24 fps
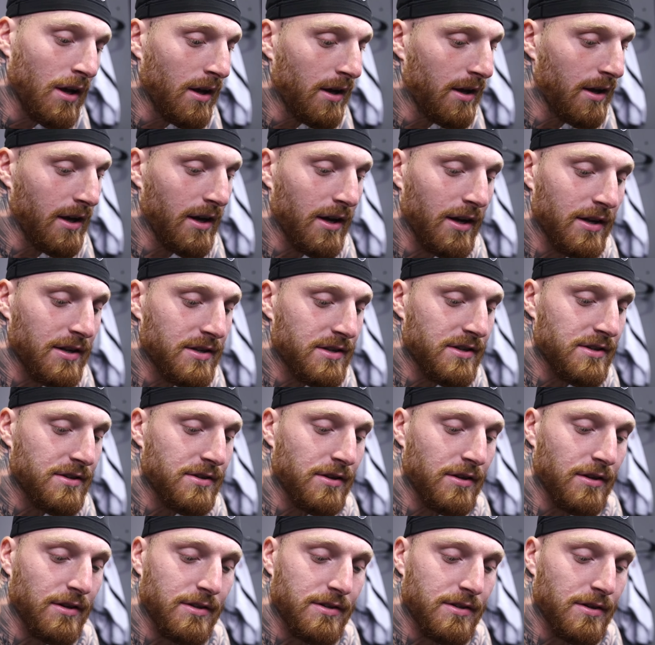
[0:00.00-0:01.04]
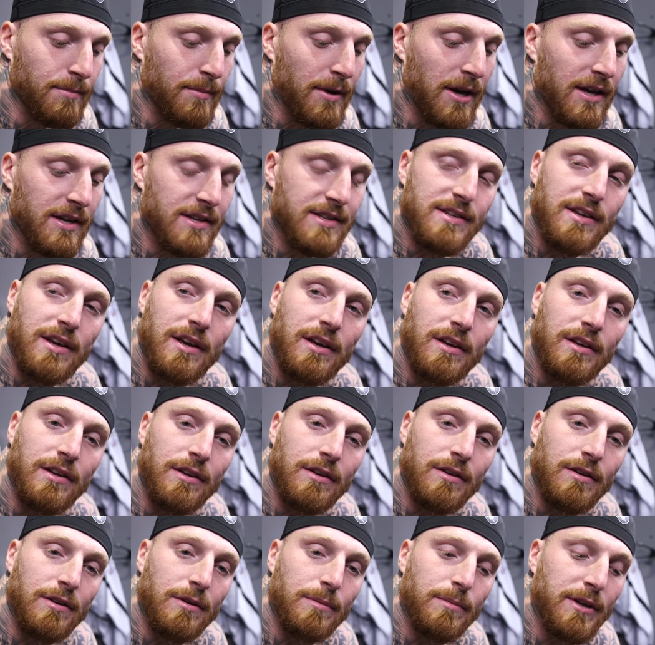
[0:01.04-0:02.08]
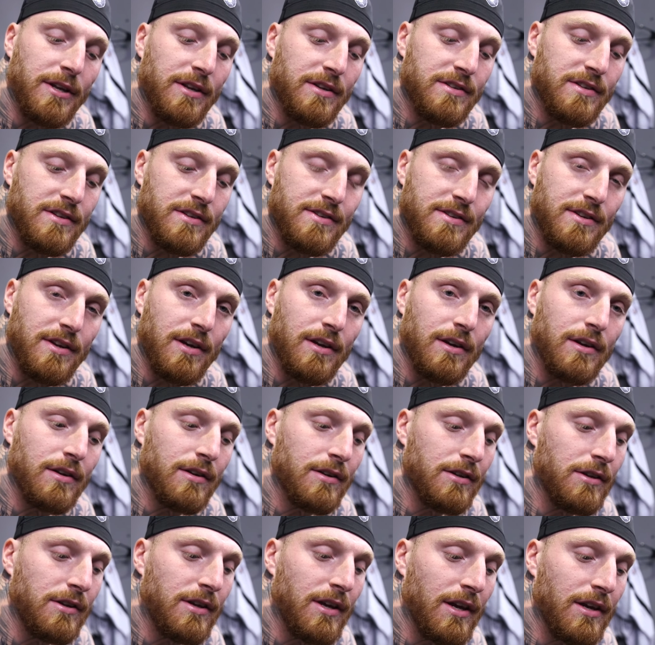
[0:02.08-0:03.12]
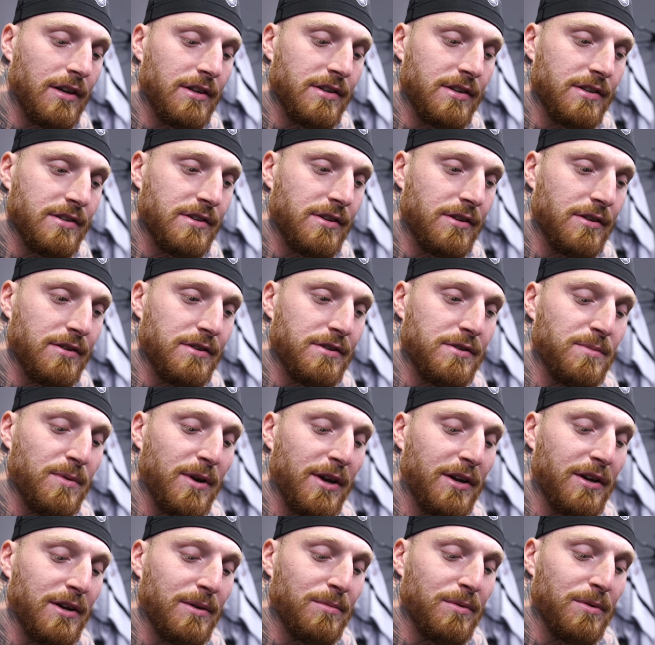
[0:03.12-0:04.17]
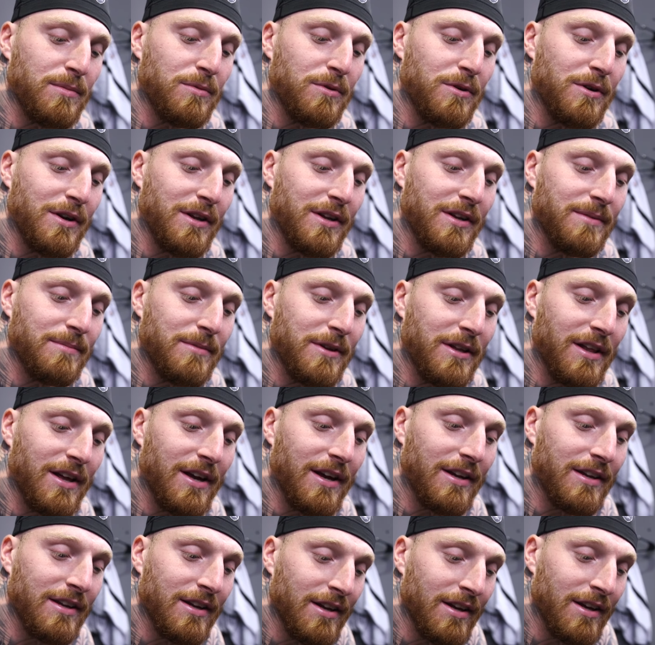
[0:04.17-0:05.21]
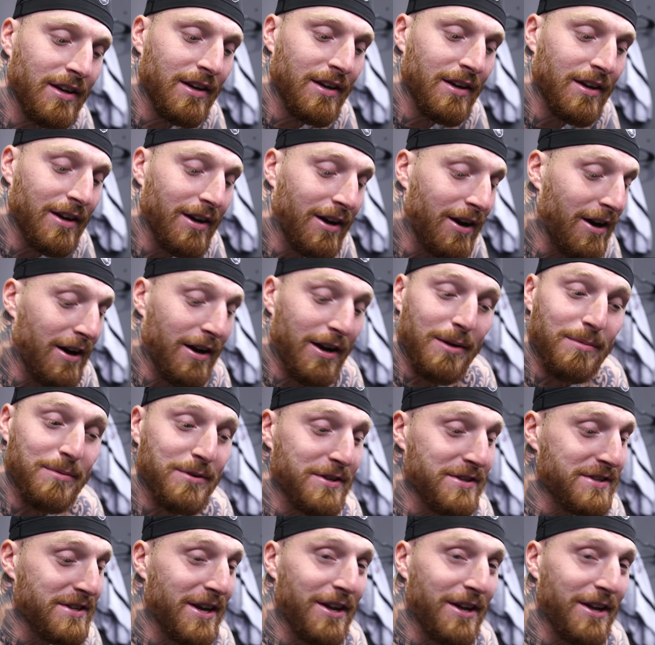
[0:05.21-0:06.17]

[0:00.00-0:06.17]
Yeah, it's a mindset. You know what I mean? It's a skill. You don't just wake up one morning and be like, all right, I'm going to just